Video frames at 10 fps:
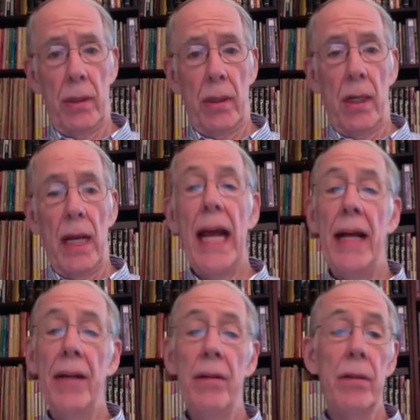
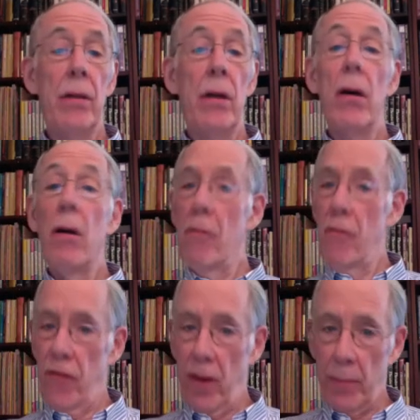And
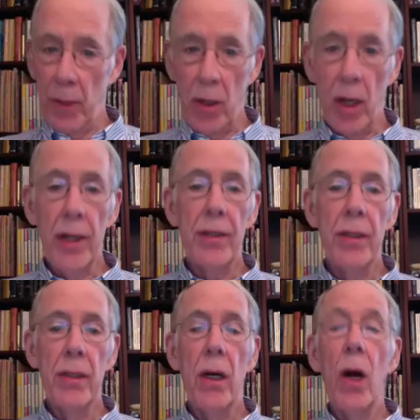from your heart,
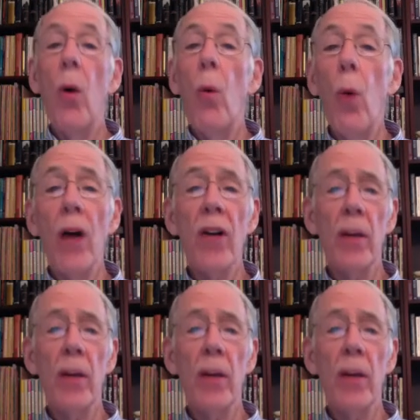welcome the